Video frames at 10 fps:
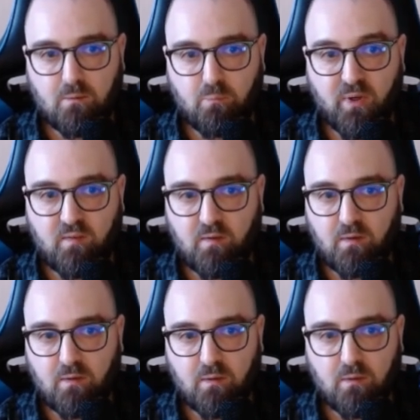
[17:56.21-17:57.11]

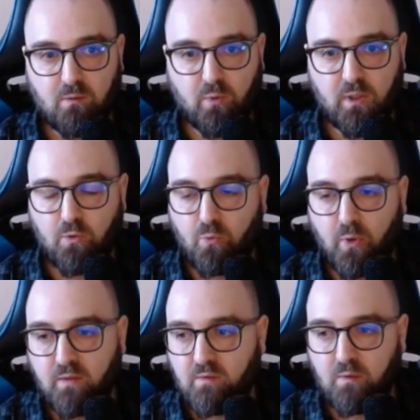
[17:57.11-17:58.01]
basic when you're
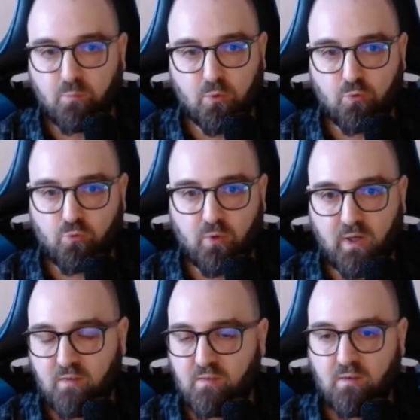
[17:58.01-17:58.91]
writing
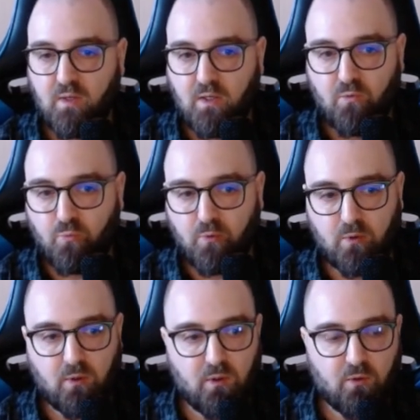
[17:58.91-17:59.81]
Postgres for